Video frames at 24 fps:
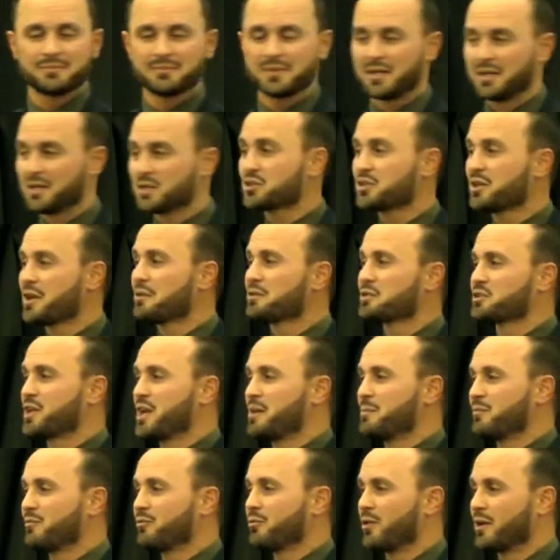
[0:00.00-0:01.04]
And here's another
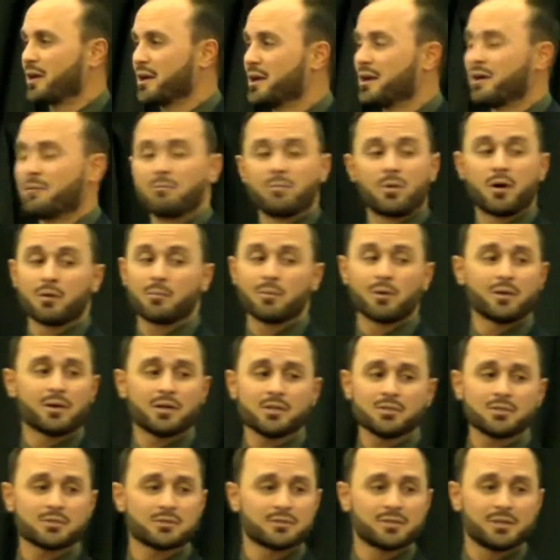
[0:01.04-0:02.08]
statement for you.
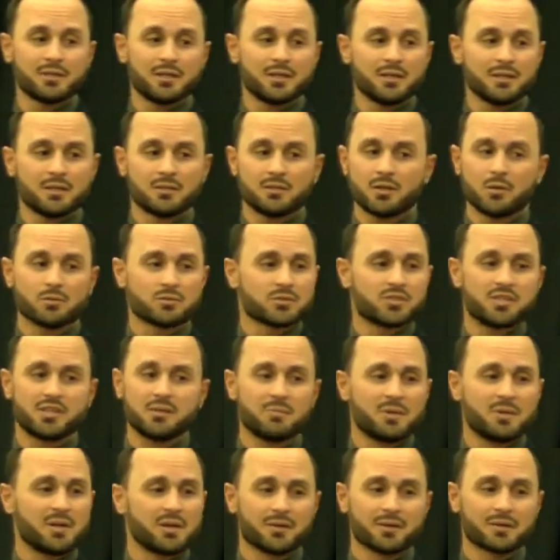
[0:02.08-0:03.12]
Murmurers don't see
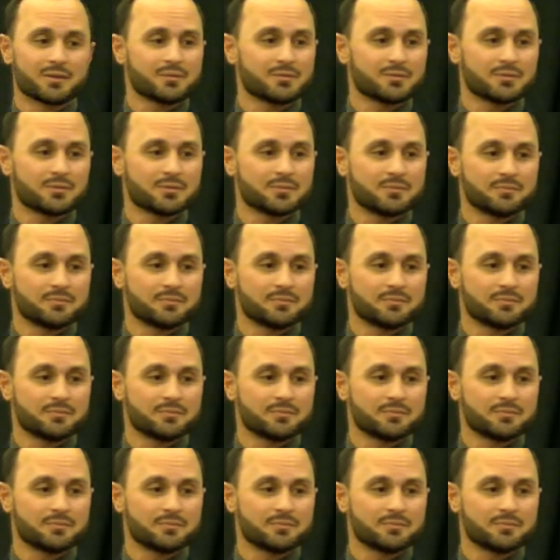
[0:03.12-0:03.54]
miracles.